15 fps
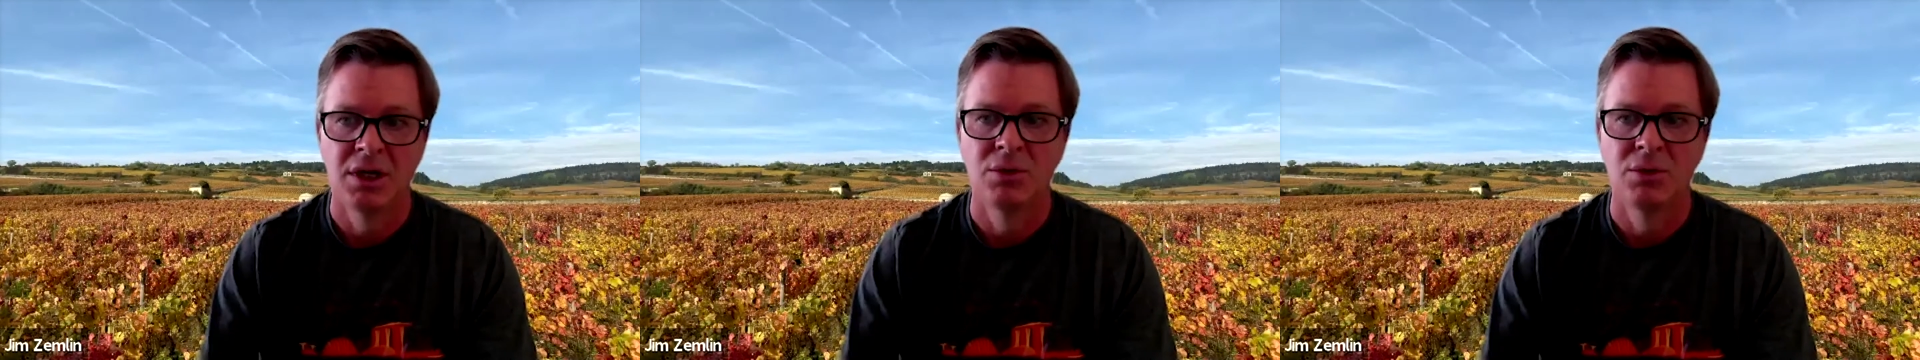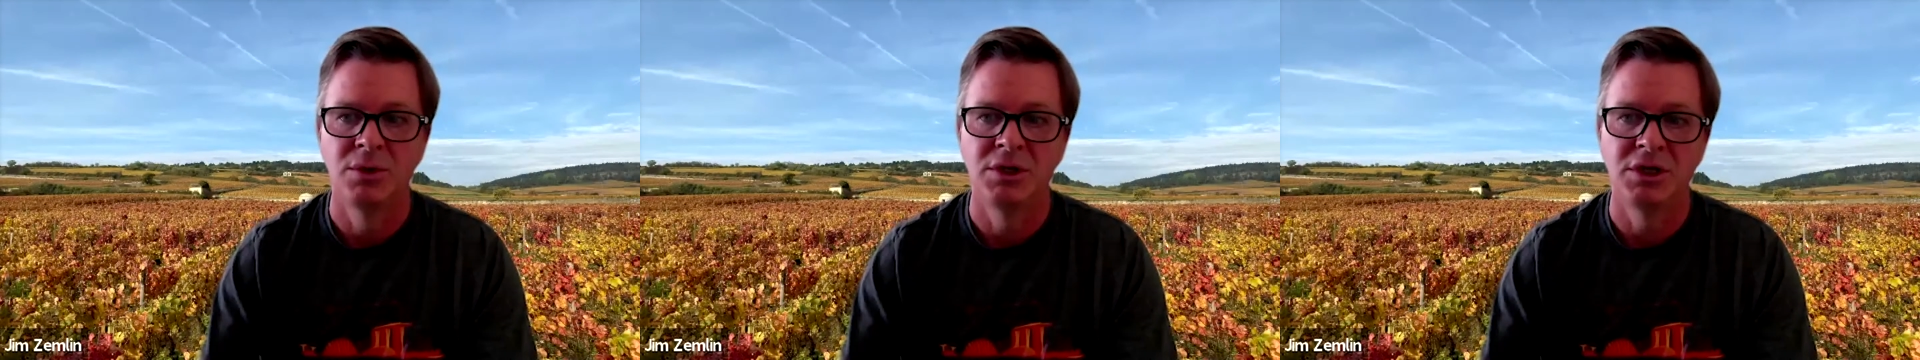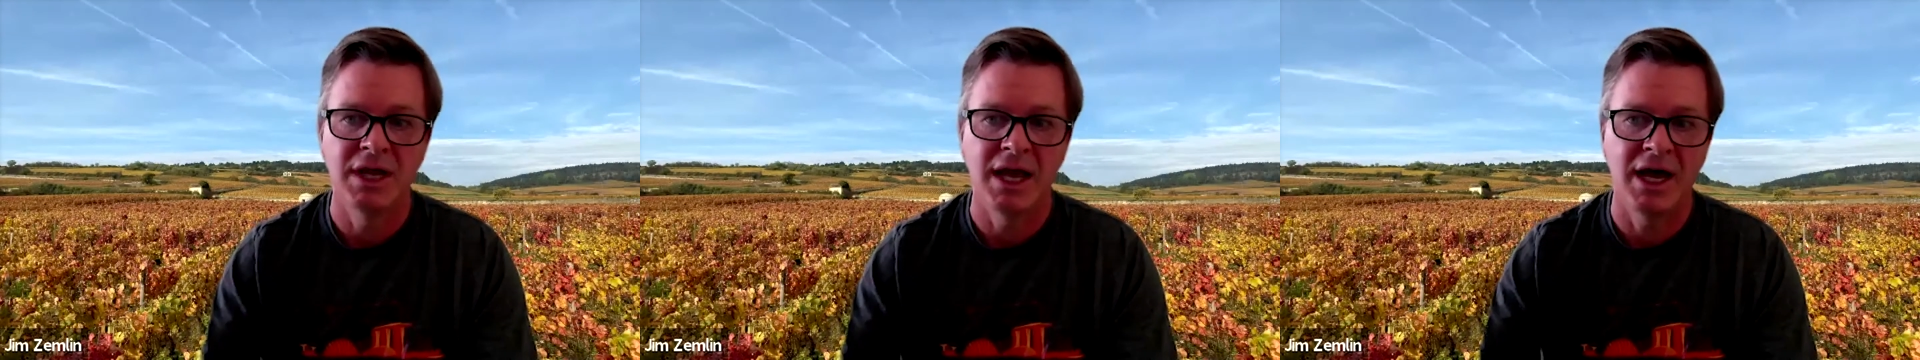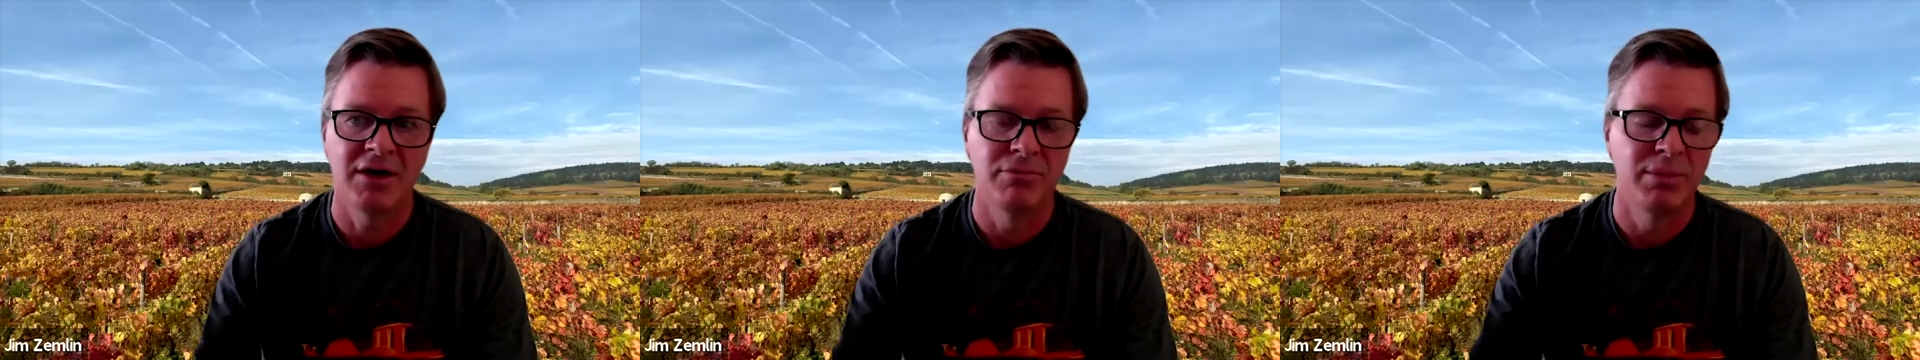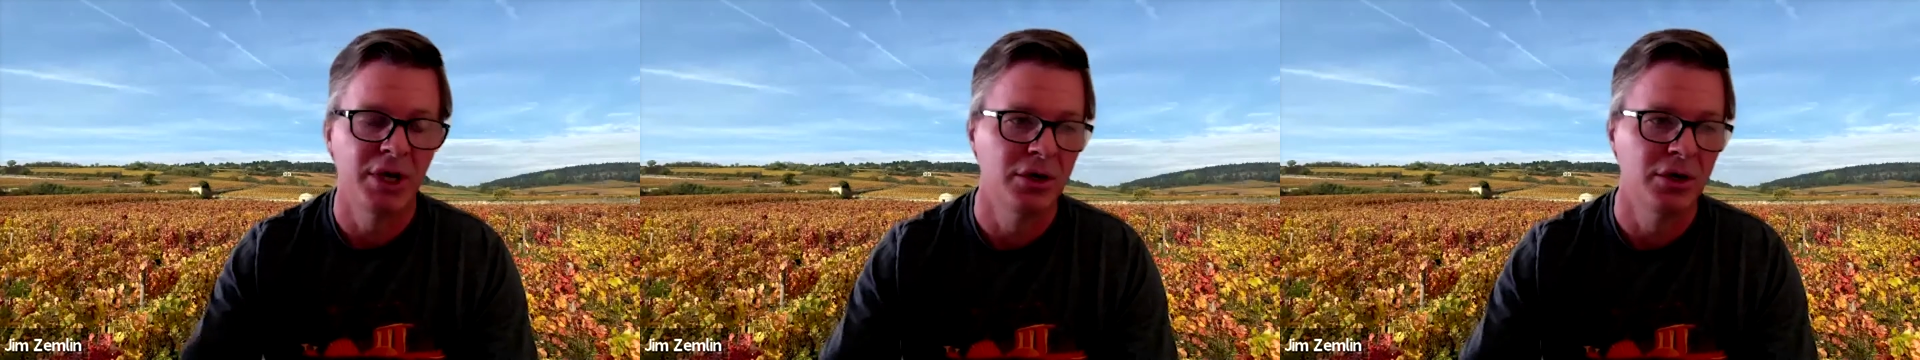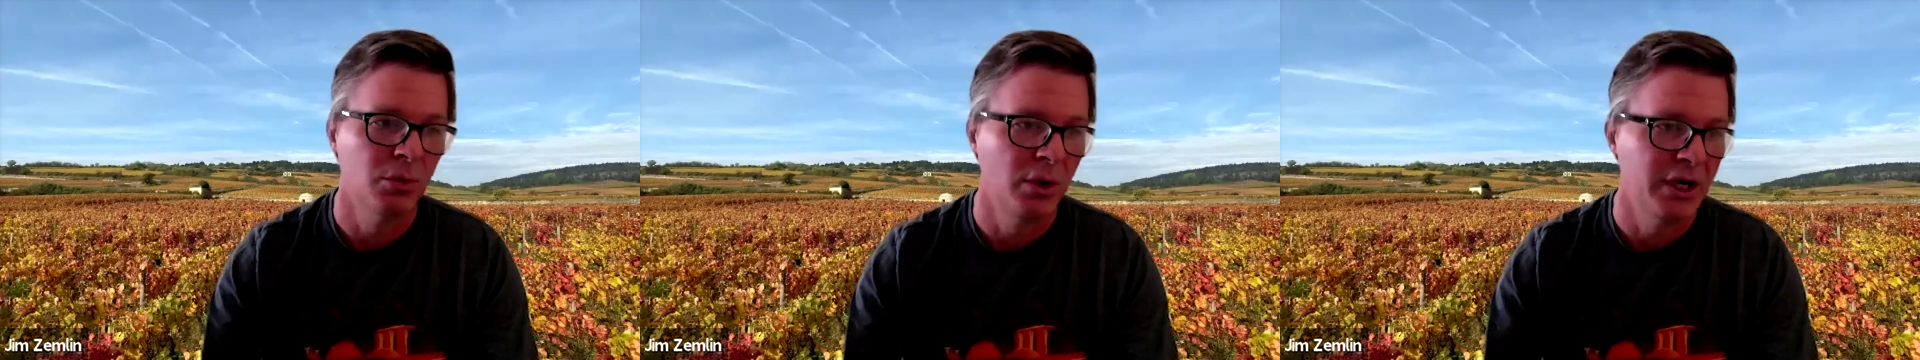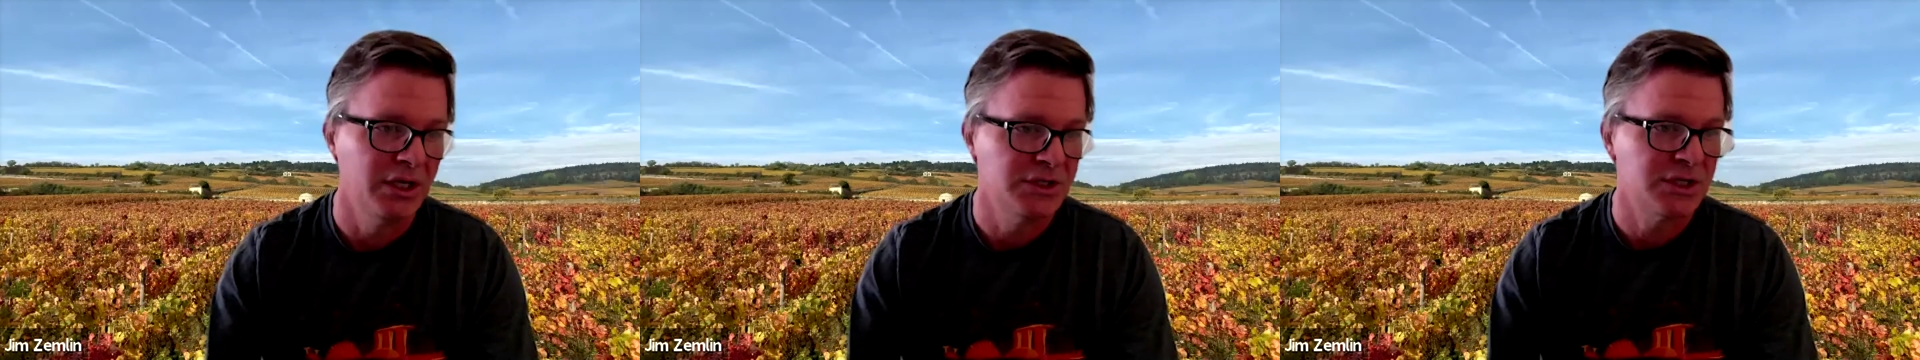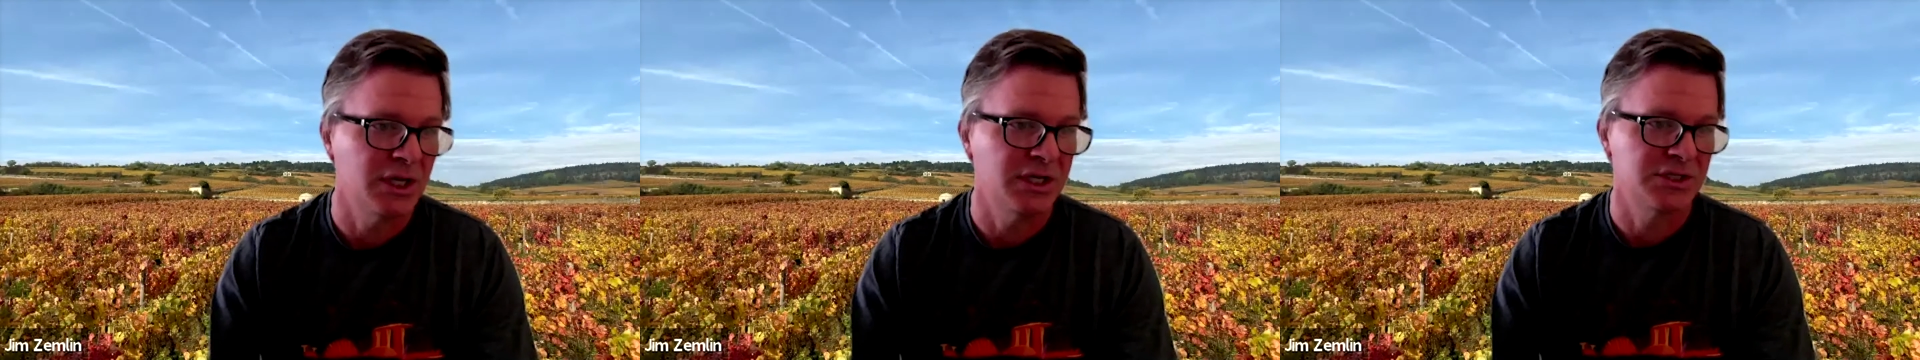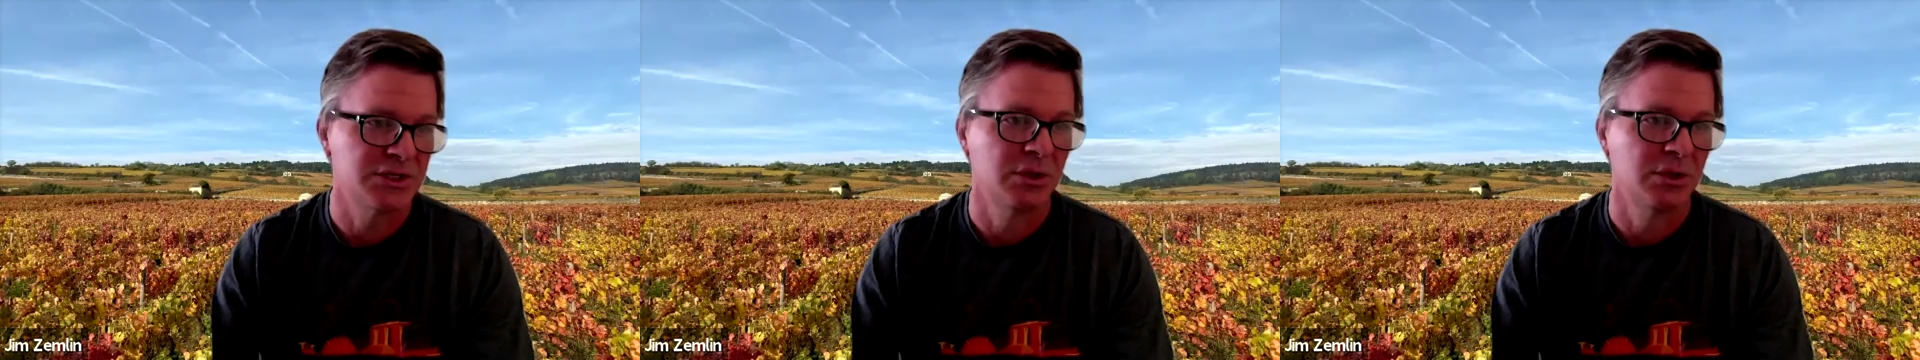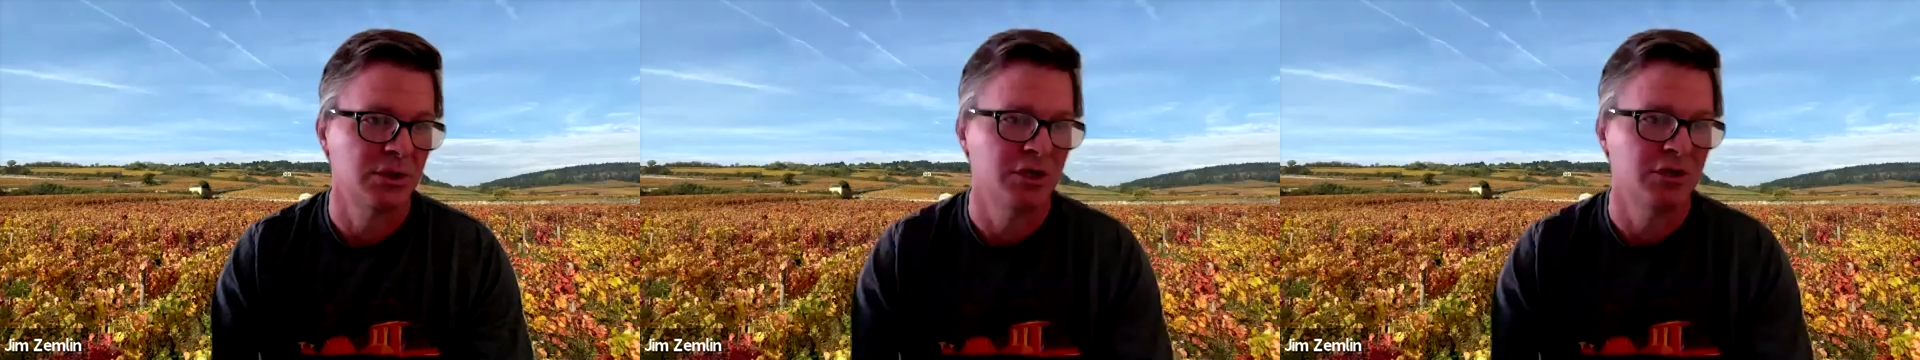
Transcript: We need to have better ways to escalate